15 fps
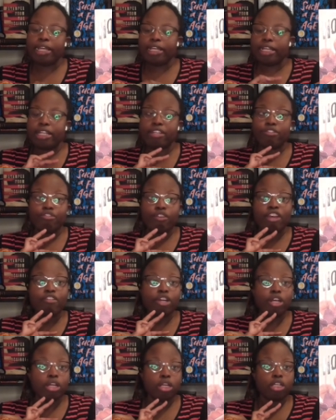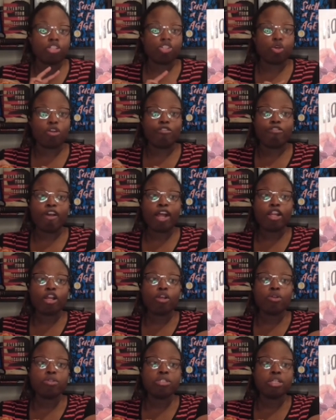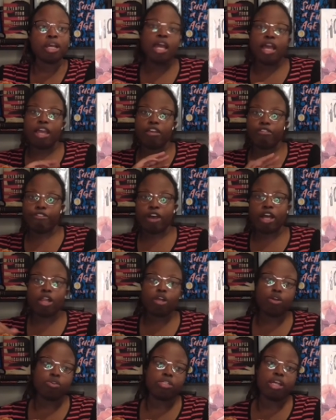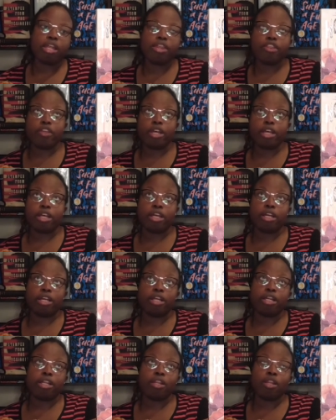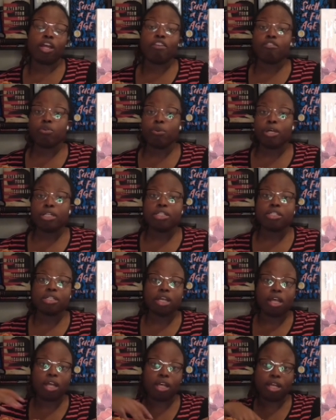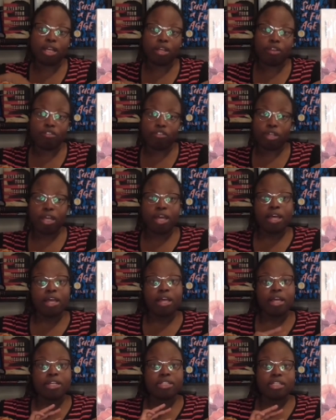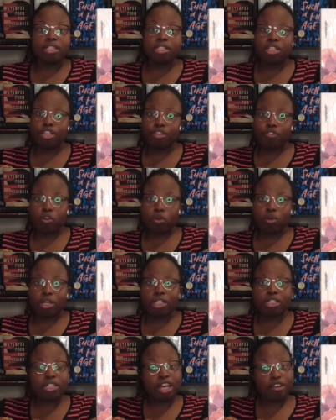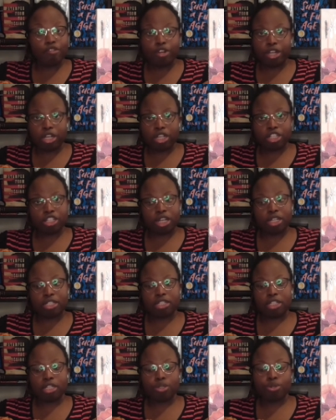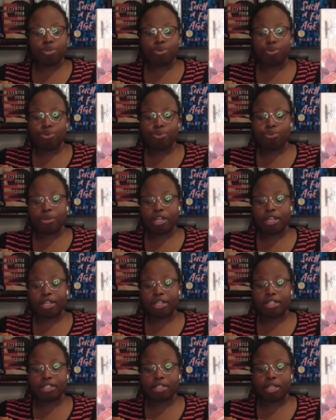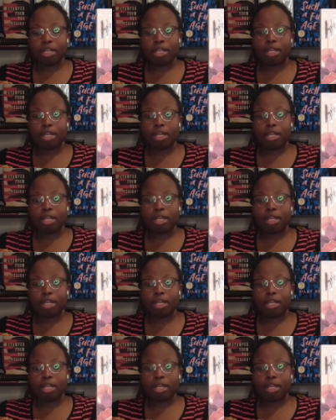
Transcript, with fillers: It is very good. So it follows it follows the loved ones of 16 year old Tariq Johnson who was